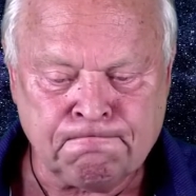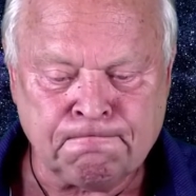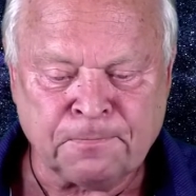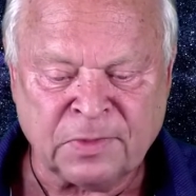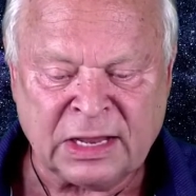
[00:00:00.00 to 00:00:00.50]

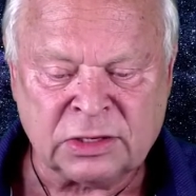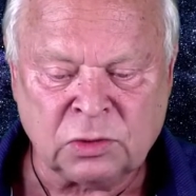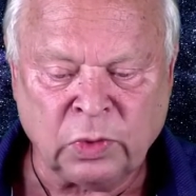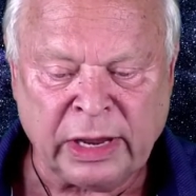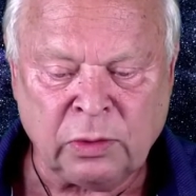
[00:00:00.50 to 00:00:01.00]
Hmm, that's
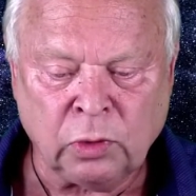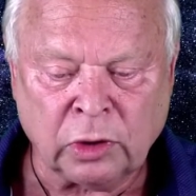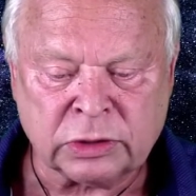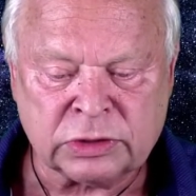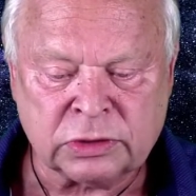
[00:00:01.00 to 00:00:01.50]
the way it
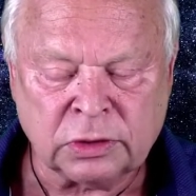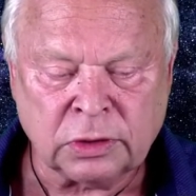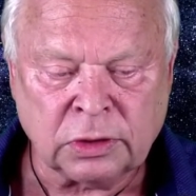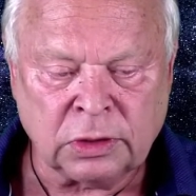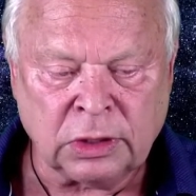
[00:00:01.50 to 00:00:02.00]
works.
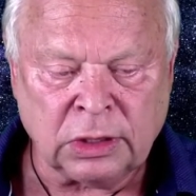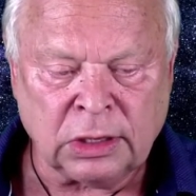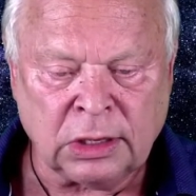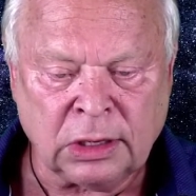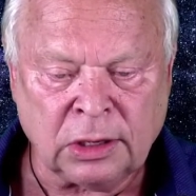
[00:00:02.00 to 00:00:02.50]

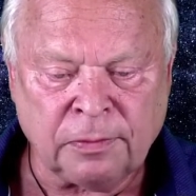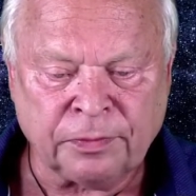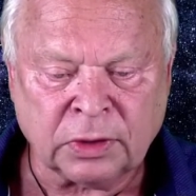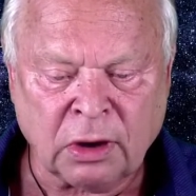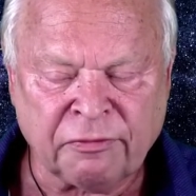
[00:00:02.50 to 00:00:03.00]

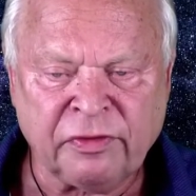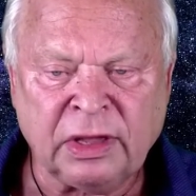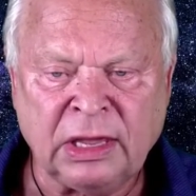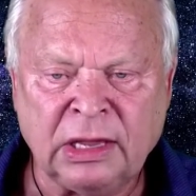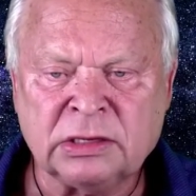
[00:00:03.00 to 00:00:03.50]
Um,
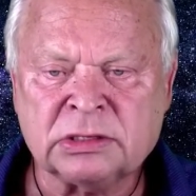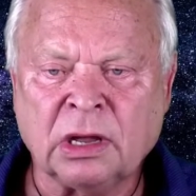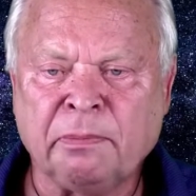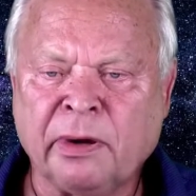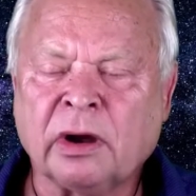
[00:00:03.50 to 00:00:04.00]
coffee is
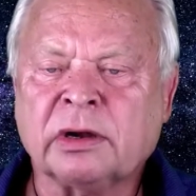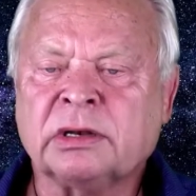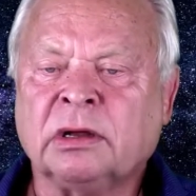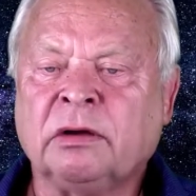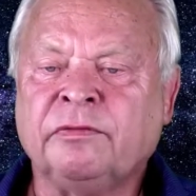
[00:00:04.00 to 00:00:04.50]
a
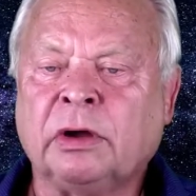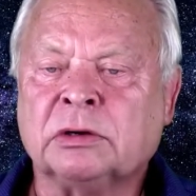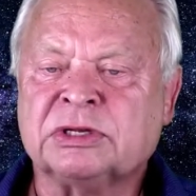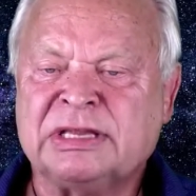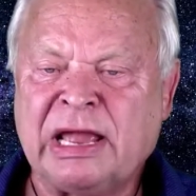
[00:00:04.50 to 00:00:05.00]
part of
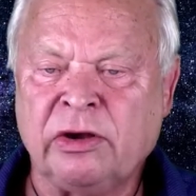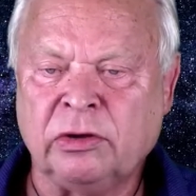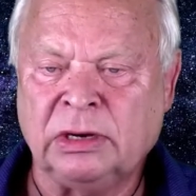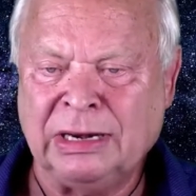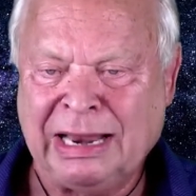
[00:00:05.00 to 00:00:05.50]
our
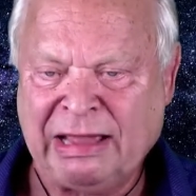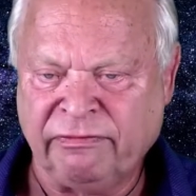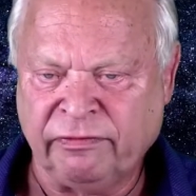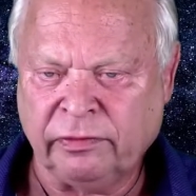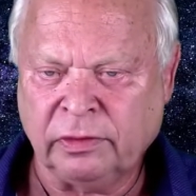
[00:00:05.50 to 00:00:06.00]
standard
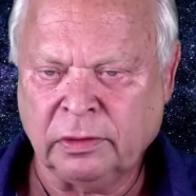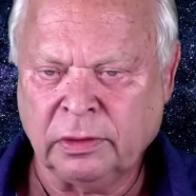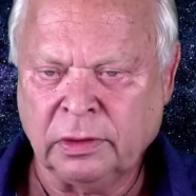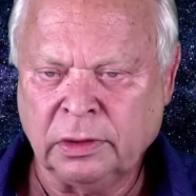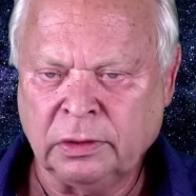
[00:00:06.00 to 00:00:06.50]
life
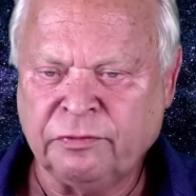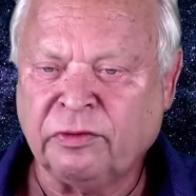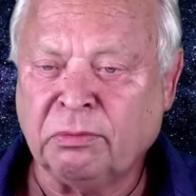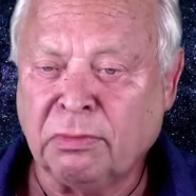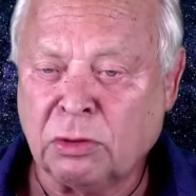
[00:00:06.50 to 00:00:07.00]

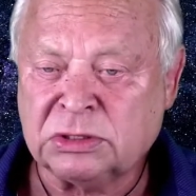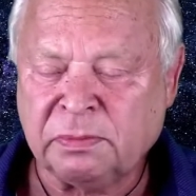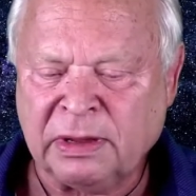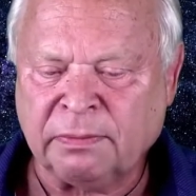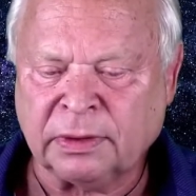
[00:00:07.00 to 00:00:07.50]
for
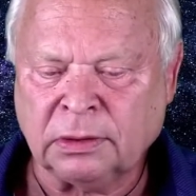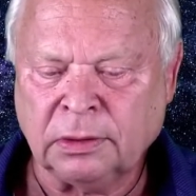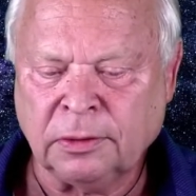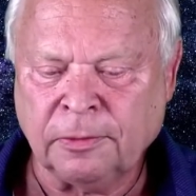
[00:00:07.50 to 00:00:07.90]
most people.